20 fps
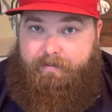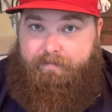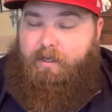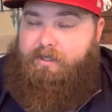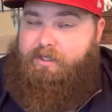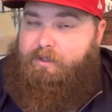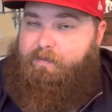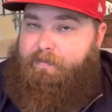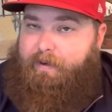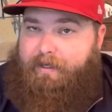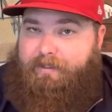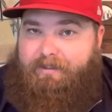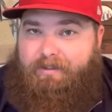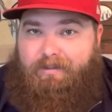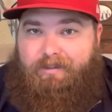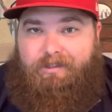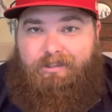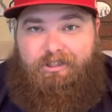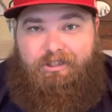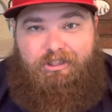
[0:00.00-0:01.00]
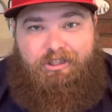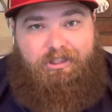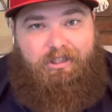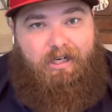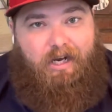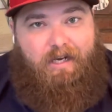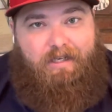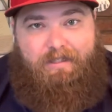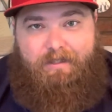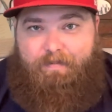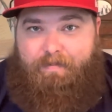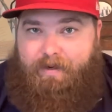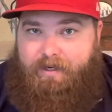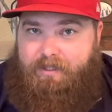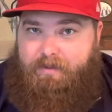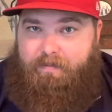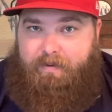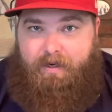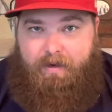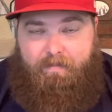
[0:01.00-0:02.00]
Spencer just
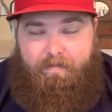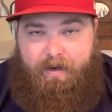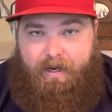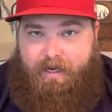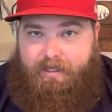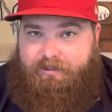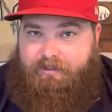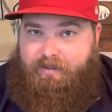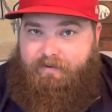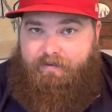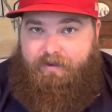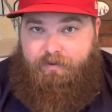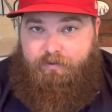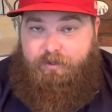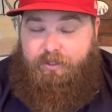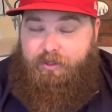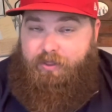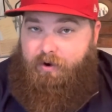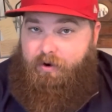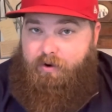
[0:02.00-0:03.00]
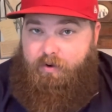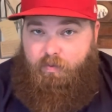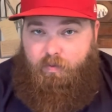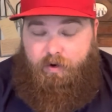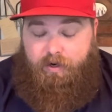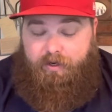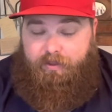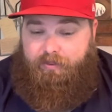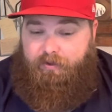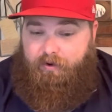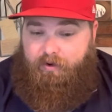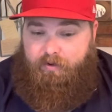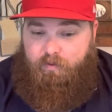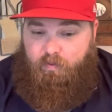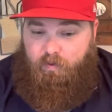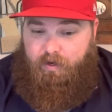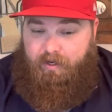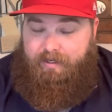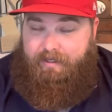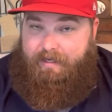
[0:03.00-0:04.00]
missed being positive. He was
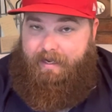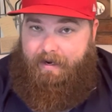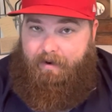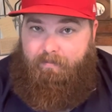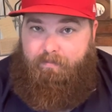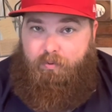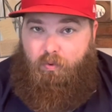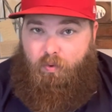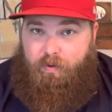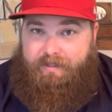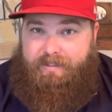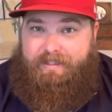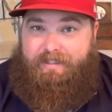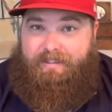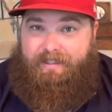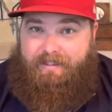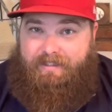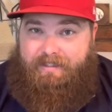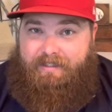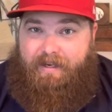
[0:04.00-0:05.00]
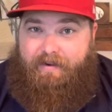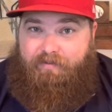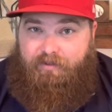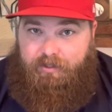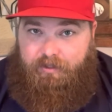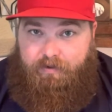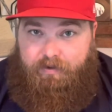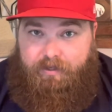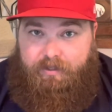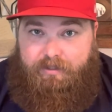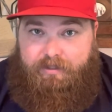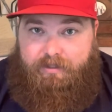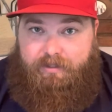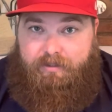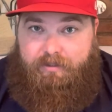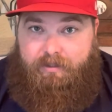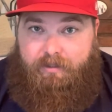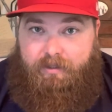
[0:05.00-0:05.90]
31-31, down 0.67 units.